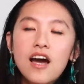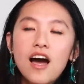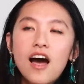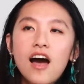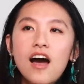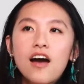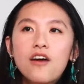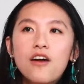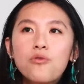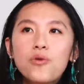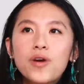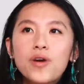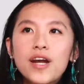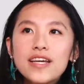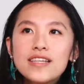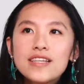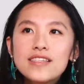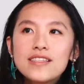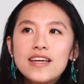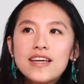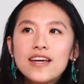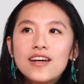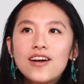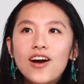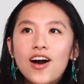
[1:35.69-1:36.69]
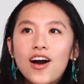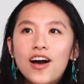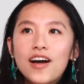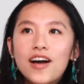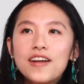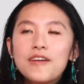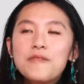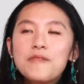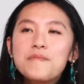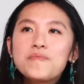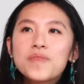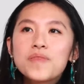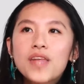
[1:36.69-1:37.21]
And when I say God,
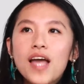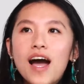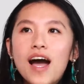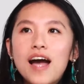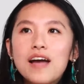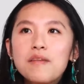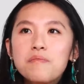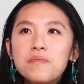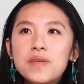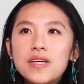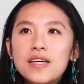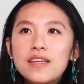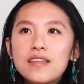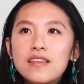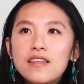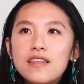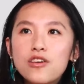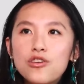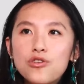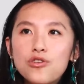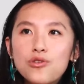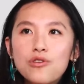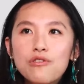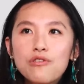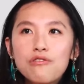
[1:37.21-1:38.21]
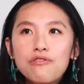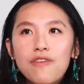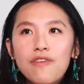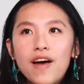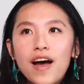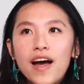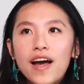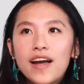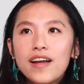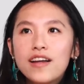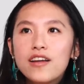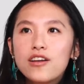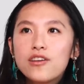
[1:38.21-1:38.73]
I mean the
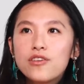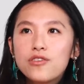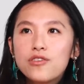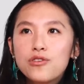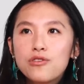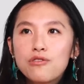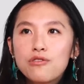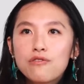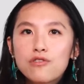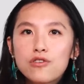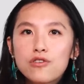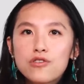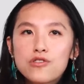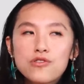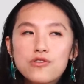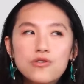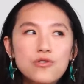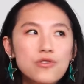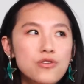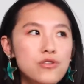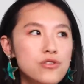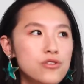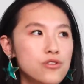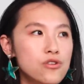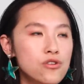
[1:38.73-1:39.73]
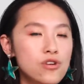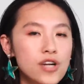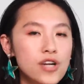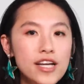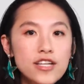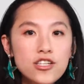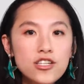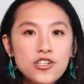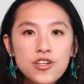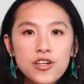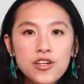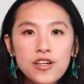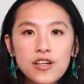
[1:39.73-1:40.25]
unified universal
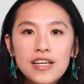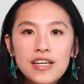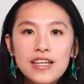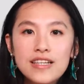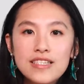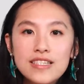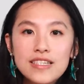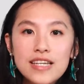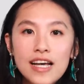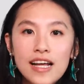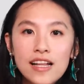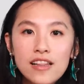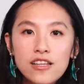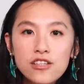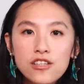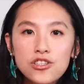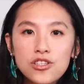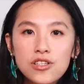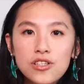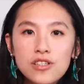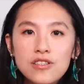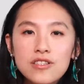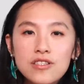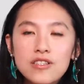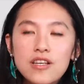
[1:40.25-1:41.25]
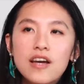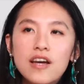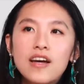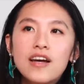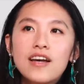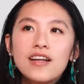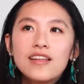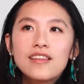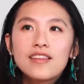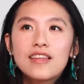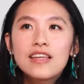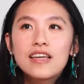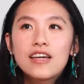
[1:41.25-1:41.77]
creation intelligence,
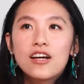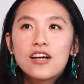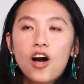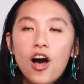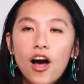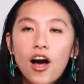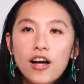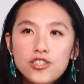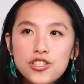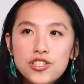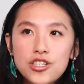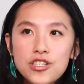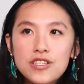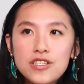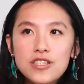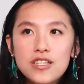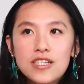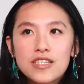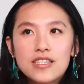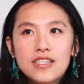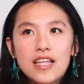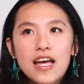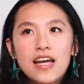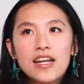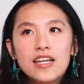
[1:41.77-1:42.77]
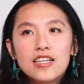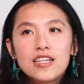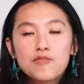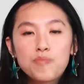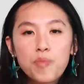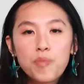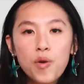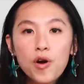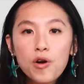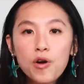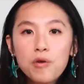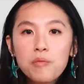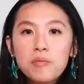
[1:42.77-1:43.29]
the consciousness that is
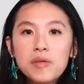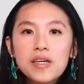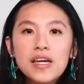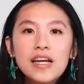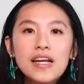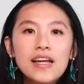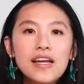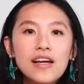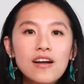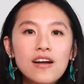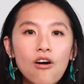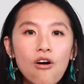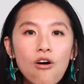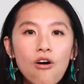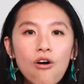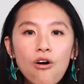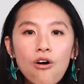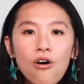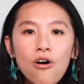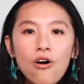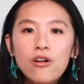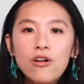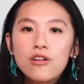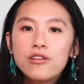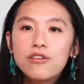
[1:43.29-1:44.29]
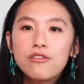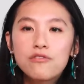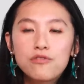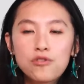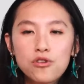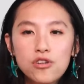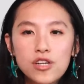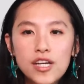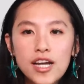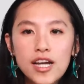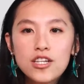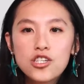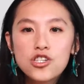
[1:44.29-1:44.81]
permeating all of
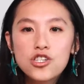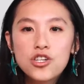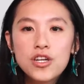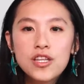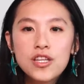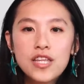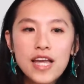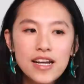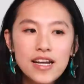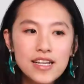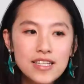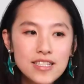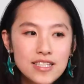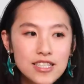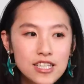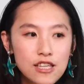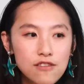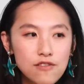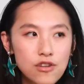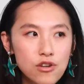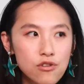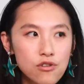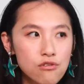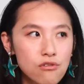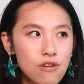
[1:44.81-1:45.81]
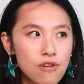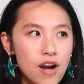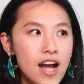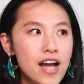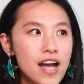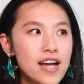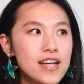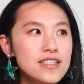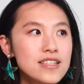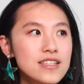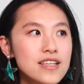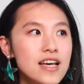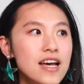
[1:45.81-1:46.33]
creation, that is giving
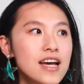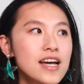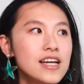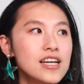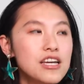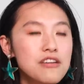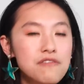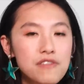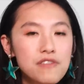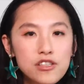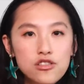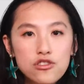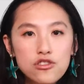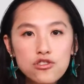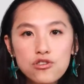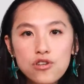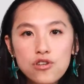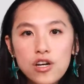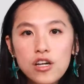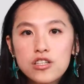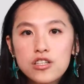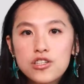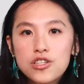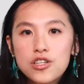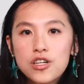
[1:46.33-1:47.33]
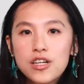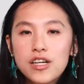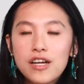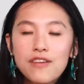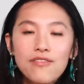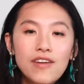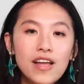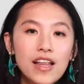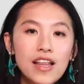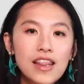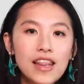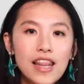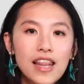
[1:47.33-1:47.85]
rise, giving structure,
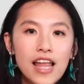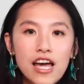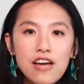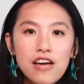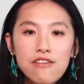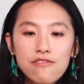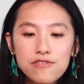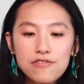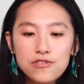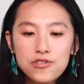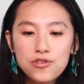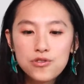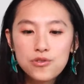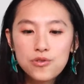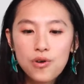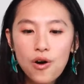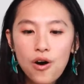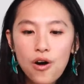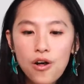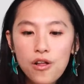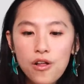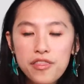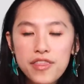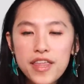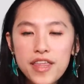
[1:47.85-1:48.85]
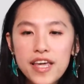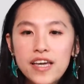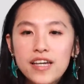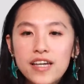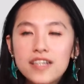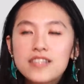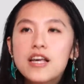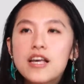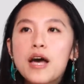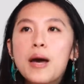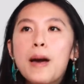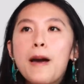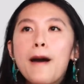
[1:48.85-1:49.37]
giving life to all things.